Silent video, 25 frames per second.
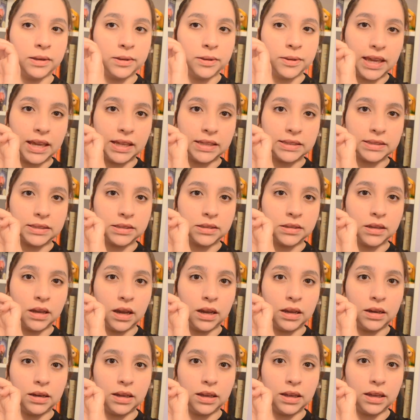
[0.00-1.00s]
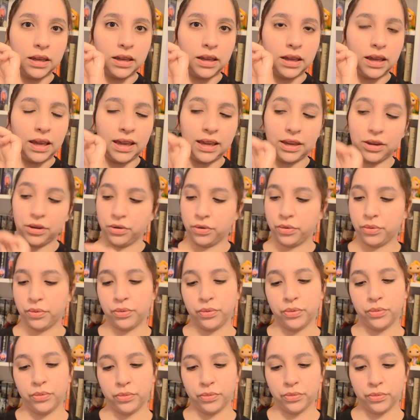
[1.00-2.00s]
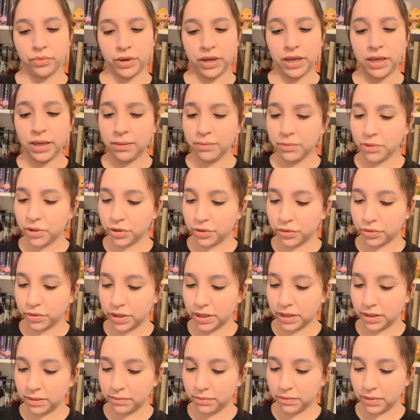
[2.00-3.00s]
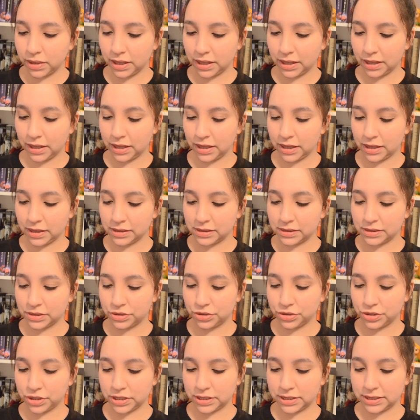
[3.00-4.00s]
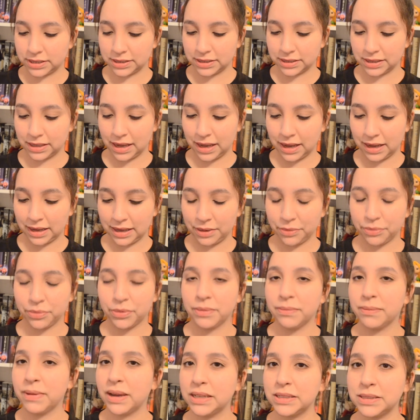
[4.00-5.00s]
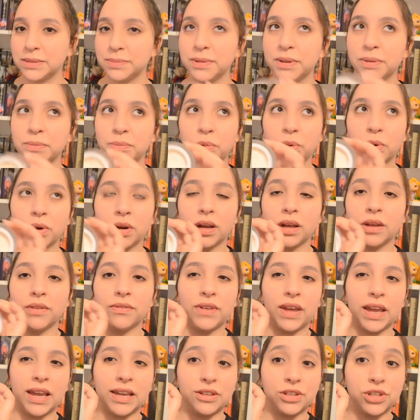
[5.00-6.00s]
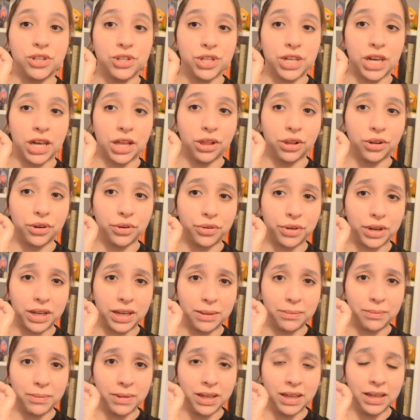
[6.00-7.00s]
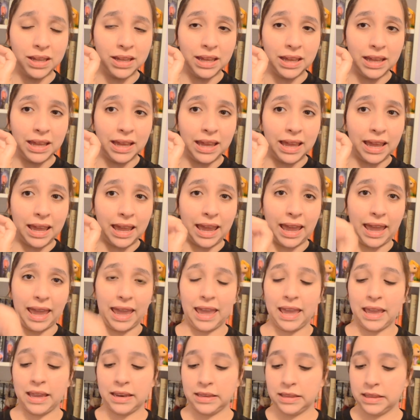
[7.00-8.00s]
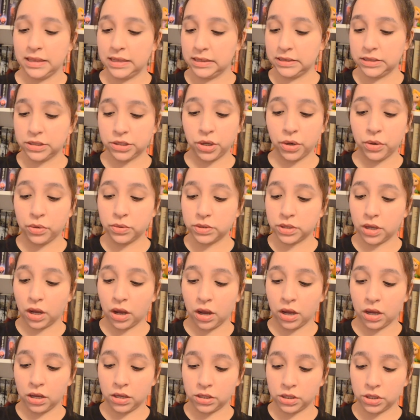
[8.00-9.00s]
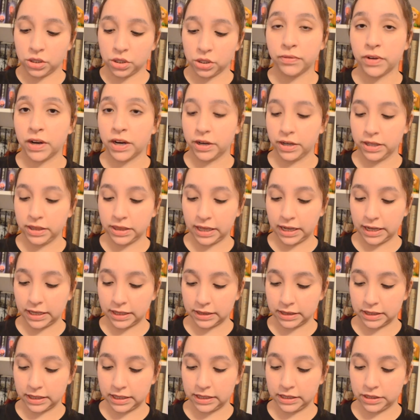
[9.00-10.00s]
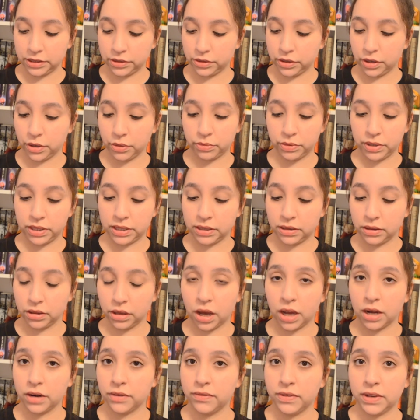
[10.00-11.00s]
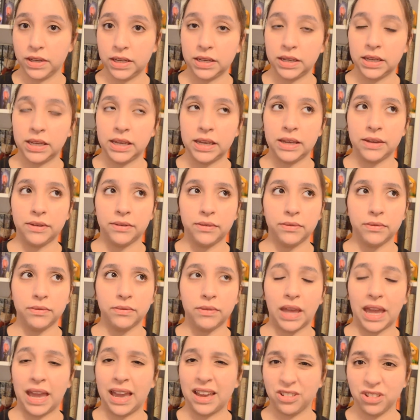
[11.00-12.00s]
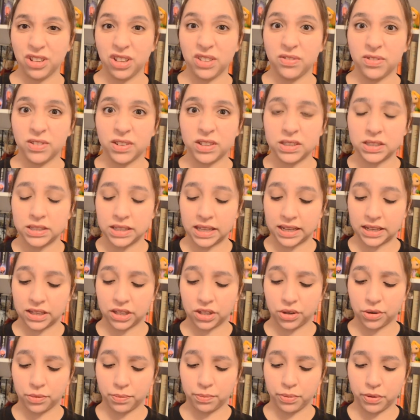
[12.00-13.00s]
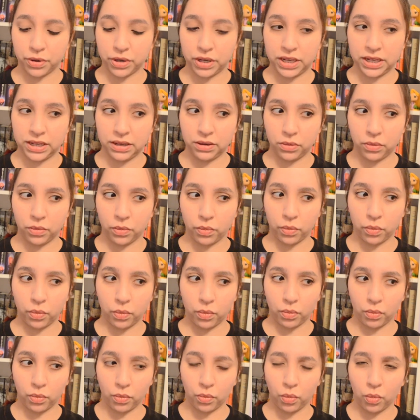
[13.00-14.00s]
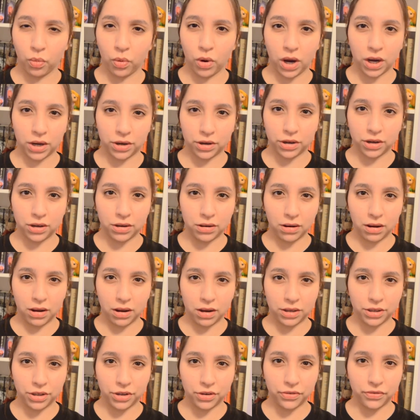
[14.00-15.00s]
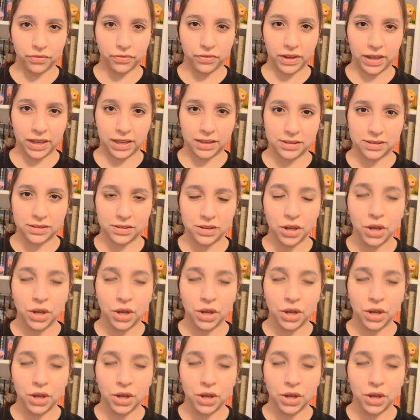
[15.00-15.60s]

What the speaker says: it's not a cream, it's just, it reminds me more of a gel cream, and this goes on very lightly. You don't need a lot of it. It actually feels like you're putting water on your face,